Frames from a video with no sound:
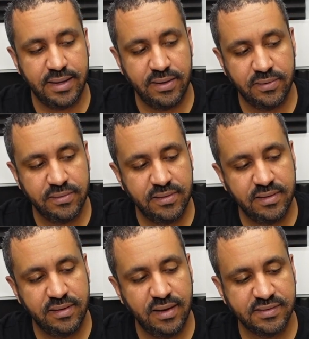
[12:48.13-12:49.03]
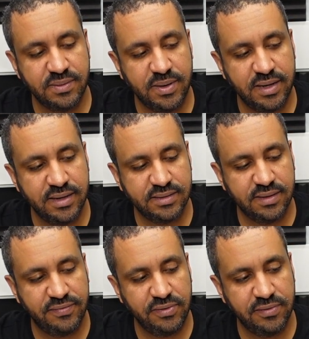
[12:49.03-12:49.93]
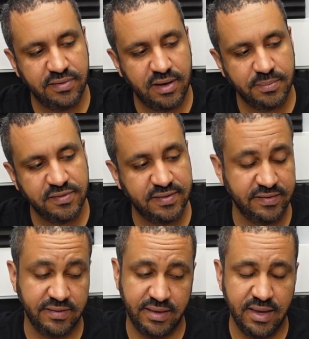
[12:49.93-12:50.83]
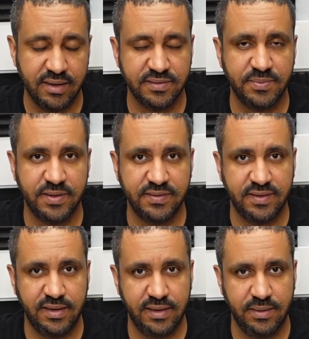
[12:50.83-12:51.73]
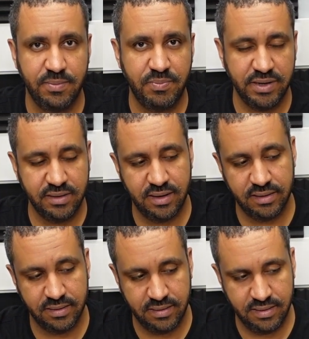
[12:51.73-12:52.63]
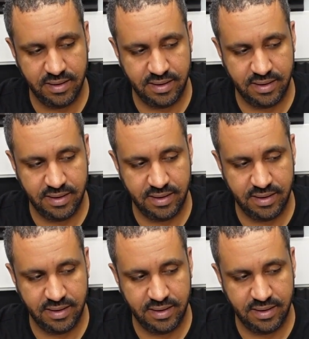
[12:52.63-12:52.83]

you know, customize a few of the options. Actually, you can't customize the button color